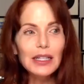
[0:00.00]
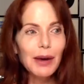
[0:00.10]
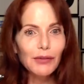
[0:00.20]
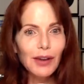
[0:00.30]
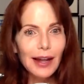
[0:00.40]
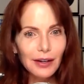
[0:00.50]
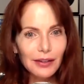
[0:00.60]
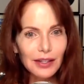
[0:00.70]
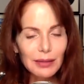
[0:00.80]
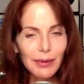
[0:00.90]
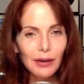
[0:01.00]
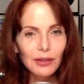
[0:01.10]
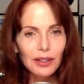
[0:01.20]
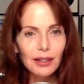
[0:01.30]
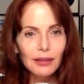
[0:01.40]
about flat Earth. It's
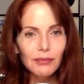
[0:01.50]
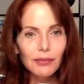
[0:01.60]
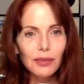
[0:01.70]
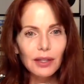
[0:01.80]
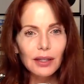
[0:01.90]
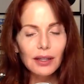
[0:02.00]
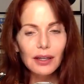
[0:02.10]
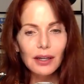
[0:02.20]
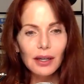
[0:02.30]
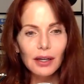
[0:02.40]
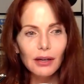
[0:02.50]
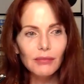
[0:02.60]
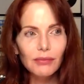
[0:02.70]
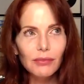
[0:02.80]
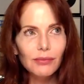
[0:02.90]
about um, the
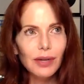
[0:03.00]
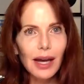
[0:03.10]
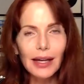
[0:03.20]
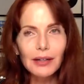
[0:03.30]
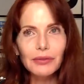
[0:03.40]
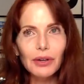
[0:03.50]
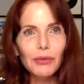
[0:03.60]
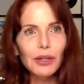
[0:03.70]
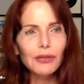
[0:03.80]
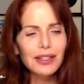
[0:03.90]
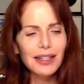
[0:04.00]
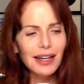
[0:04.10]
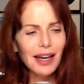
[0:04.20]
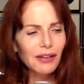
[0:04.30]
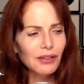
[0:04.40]
I don't know what you'd
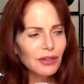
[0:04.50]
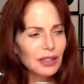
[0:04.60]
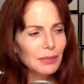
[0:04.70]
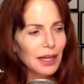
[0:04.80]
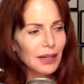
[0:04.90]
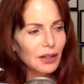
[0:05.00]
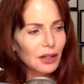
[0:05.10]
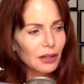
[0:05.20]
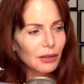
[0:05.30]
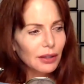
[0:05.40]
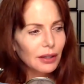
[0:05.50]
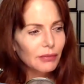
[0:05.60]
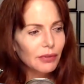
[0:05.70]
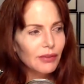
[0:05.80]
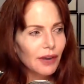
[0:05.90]
say, how you'd explain it, the newly
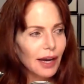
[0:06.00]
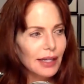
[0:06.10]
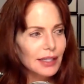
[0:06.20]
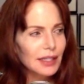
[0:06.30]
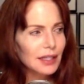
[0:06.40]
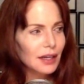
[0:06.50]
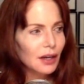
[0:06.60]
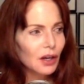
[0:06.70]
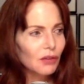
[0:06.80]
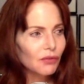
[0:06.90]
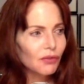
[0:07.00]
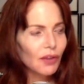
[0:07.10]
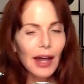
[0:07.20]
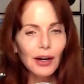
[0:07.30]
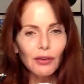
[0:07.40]
revised
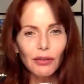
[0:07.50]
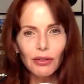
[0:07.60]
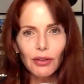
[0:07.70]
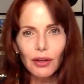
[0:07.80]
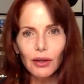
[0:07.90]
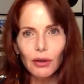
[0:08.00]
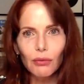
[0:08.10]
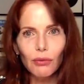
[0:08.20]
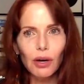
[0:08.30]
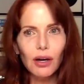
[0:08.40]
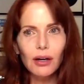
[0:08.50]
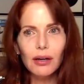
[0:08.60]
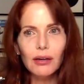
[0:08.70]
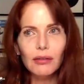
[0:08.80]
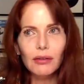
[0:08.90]
flat earth
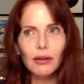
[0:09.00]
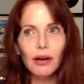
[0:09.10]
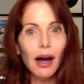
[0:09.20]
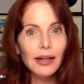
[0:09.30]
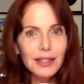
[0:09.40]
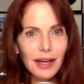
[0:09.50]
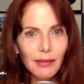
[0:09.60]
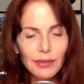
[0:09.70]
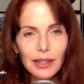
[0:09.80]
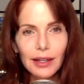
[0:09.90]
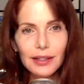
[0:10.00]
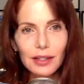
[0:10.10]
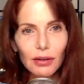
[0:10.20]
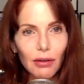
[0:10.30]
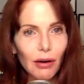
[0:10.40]
uh, concept that
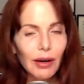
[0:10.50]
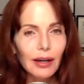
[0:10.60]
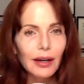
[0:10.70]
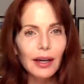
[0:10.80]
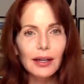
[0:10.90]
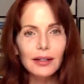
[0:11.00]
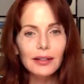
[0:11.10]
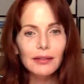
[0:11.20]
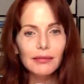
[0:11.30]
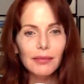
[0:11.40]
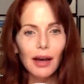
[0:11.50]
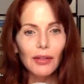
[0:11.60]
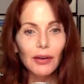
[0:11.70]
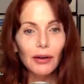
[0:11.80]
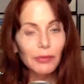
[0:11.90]
is growing and how
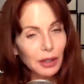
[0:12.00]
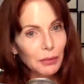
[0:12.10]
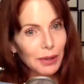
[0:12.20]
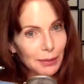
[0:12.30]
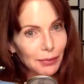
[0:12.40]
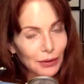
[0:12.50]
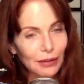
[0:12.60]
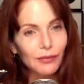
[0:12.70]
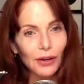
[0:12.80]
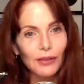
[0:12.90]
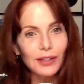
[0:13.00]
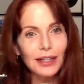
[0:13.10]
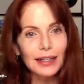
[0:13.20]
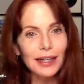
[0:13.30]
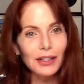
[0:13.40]
there right. are real people involved in
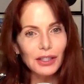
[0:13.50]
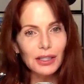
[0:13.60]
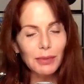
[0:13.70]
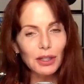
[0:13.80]
it, not right. just a